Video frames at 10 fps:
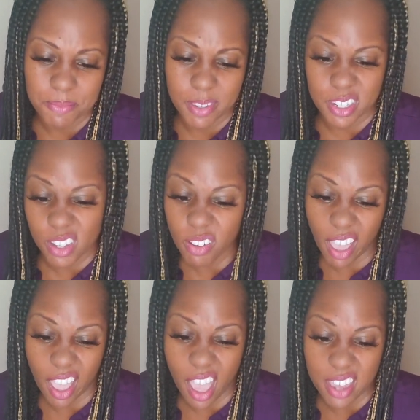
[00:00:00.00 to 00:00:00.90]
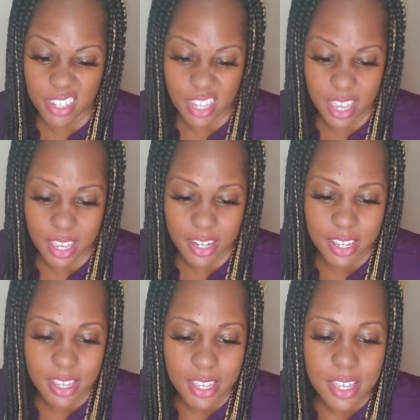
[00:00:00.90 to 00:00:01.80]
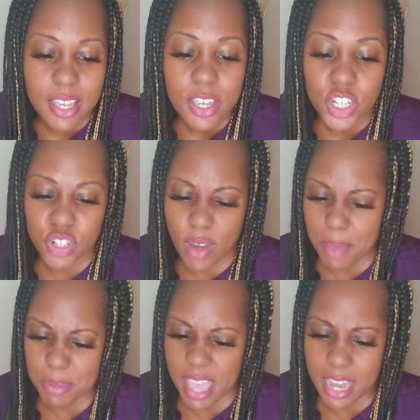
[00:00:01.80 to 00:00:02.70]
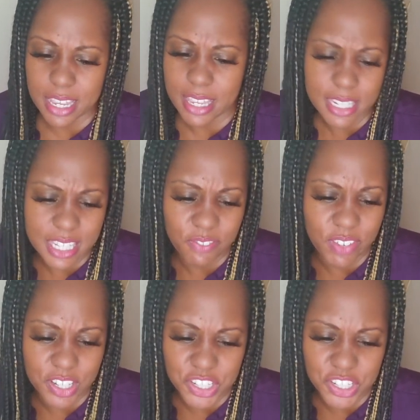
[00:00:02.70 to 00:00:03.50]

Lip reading: It's okay, I said. Scrappy had a hissy fit,